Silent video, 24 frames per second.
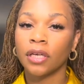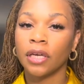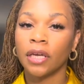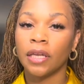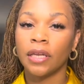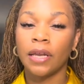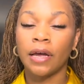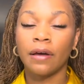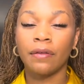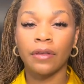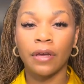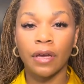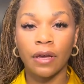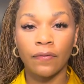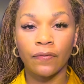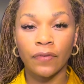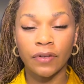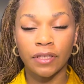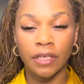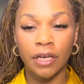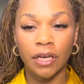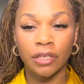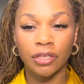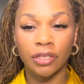Now, the
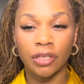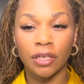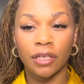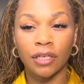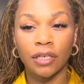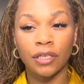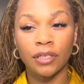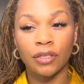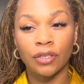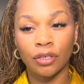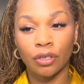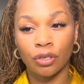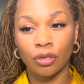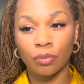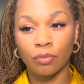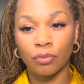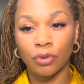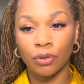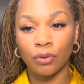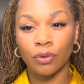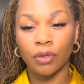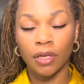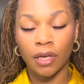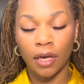invitation needs to
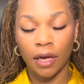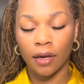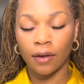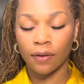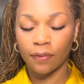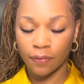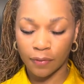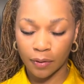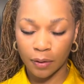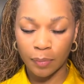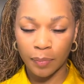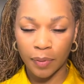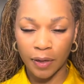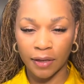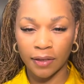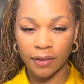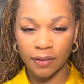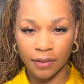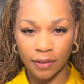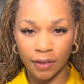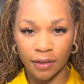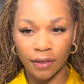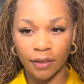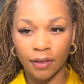communicate the
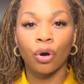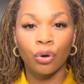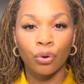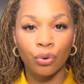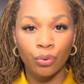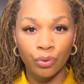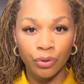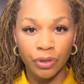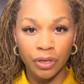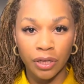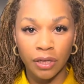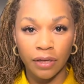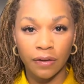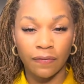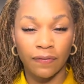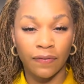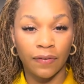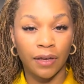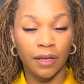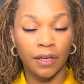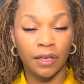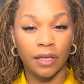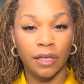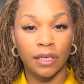basic: who the
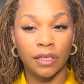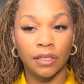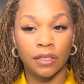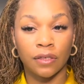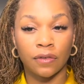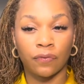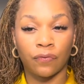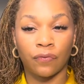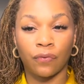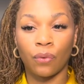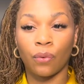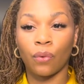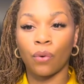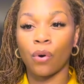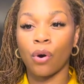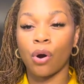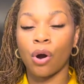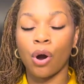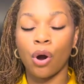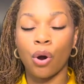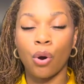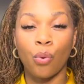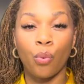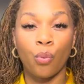event is
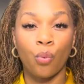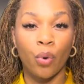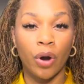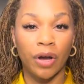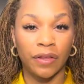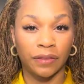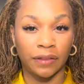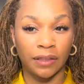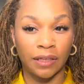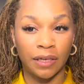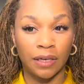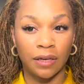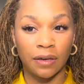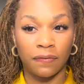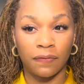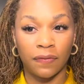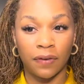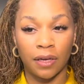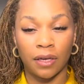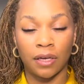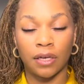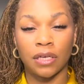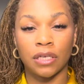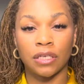for, what the
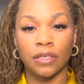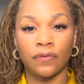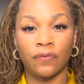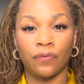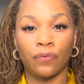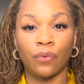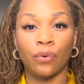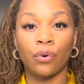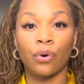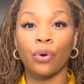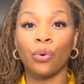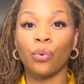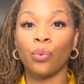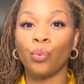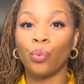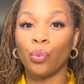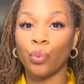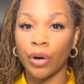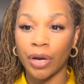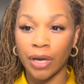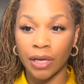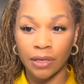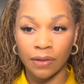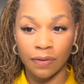event is for,
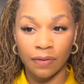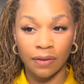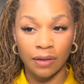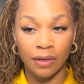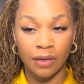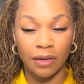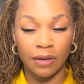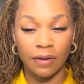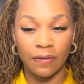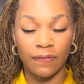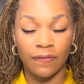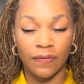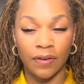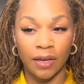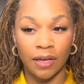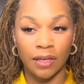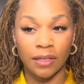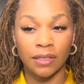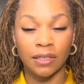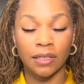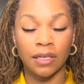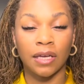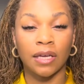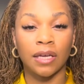when the
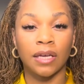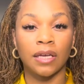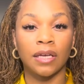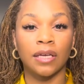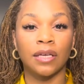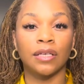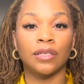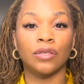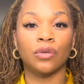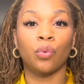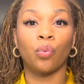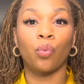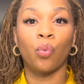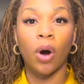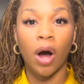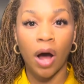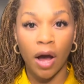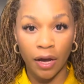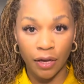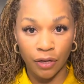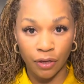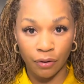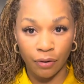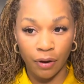event is,
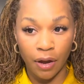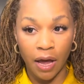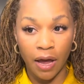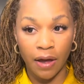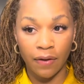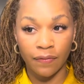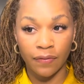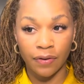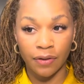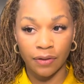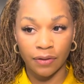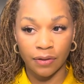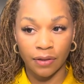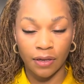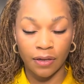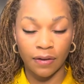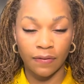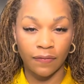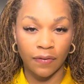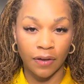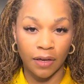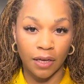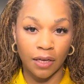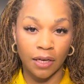why you're having the
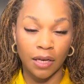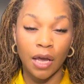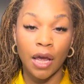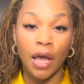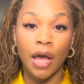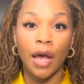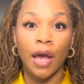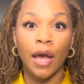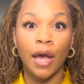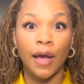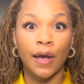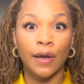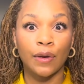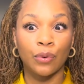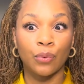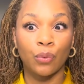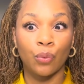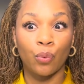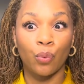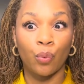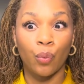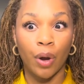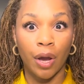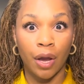event,
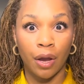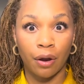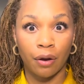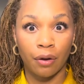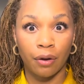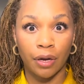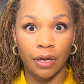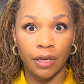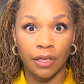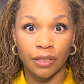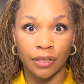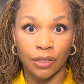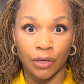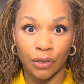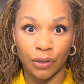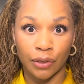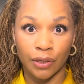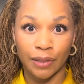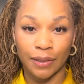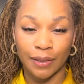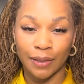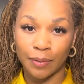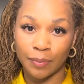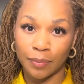and where it's
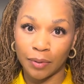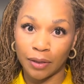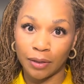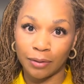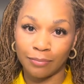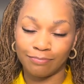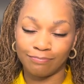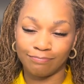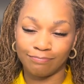going to be.